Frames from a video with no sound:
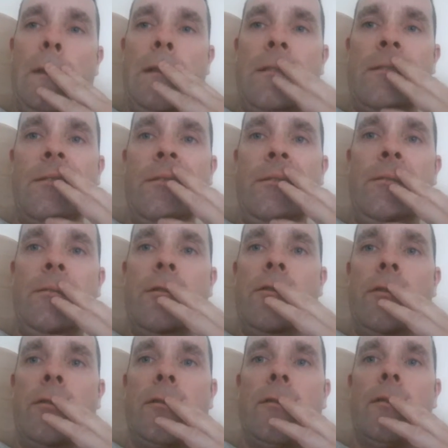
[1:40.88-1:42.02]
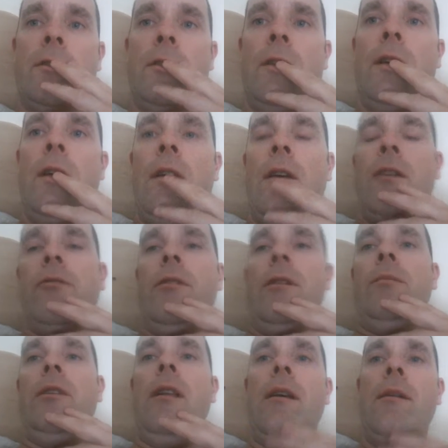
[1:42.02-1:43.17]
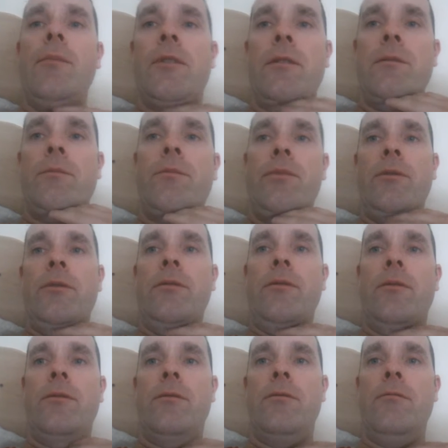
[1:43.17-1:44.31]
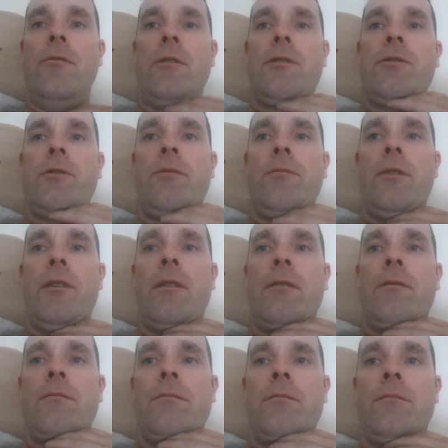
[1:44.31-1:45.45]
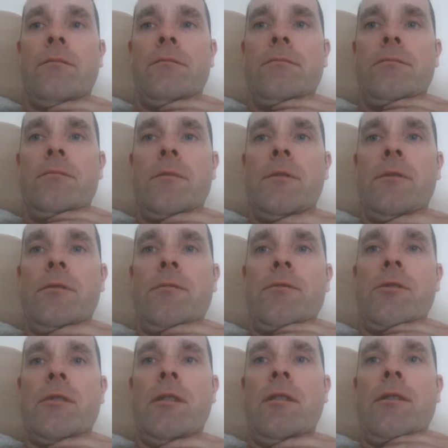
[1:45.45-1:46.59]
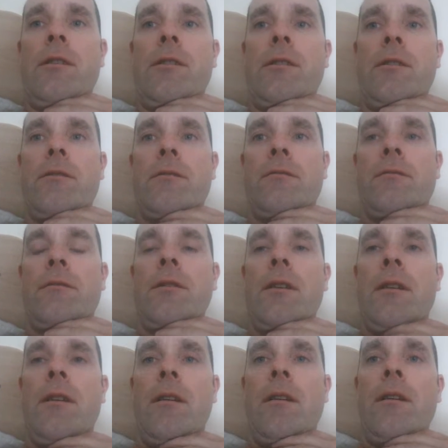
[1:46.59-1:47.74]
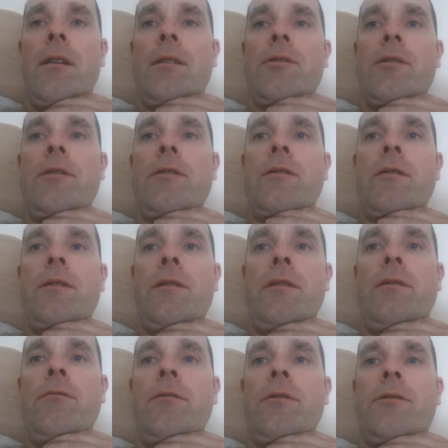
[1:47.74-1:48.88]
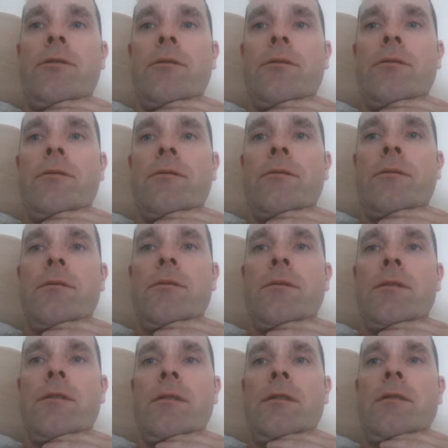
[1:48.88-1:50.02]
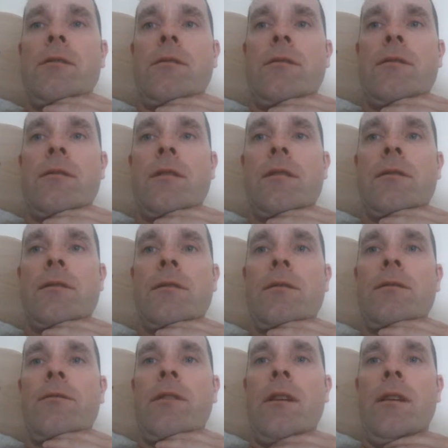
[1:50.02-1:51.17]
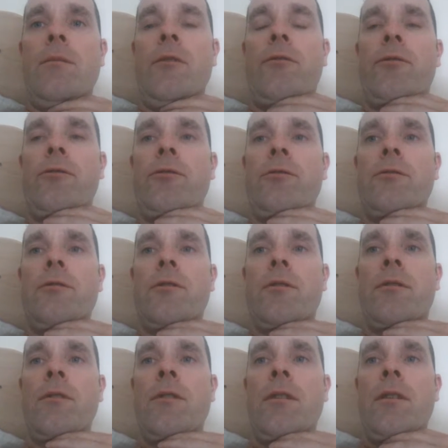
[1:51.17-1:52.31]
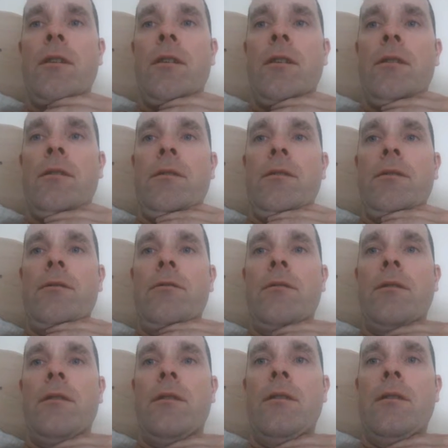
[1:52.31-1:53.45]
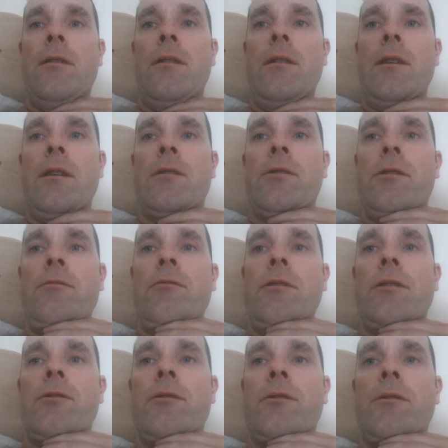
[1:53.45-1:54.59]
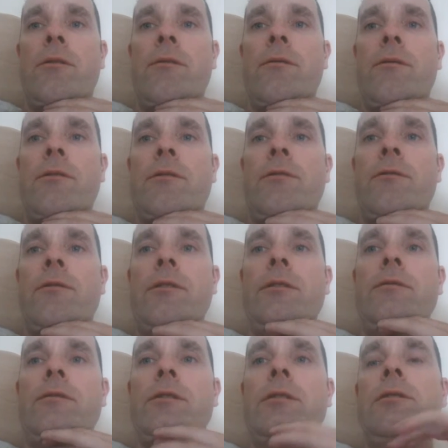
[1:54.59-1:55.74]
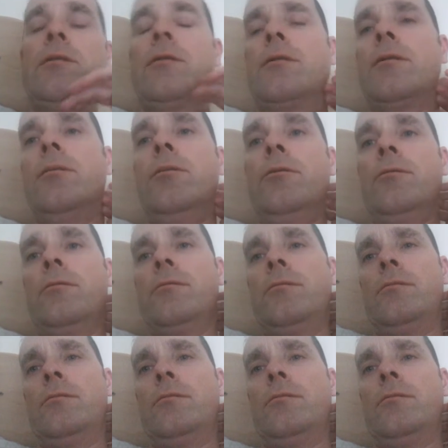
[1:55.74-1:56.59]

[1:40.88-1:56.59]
decided to just grab the laptop and watch something. So I was just lying here. I actually decided to watch season 6 of Game of Thrones. No, I actually watched the first 5 seasons about